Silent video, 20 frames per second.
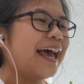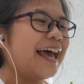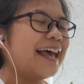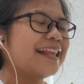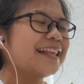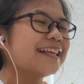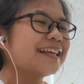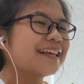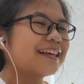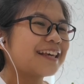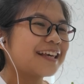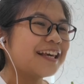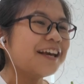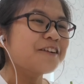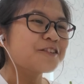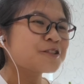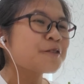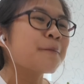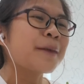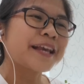and he
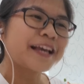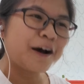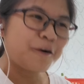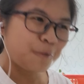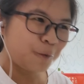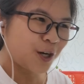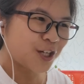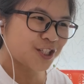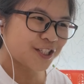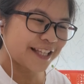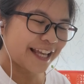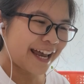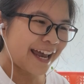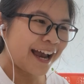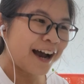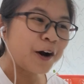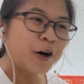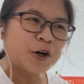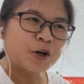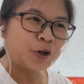also make a wish
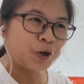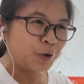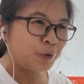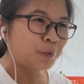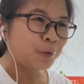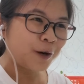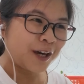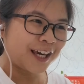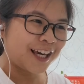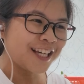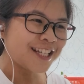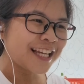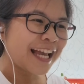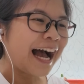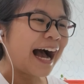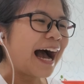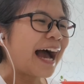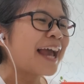there, a good wish.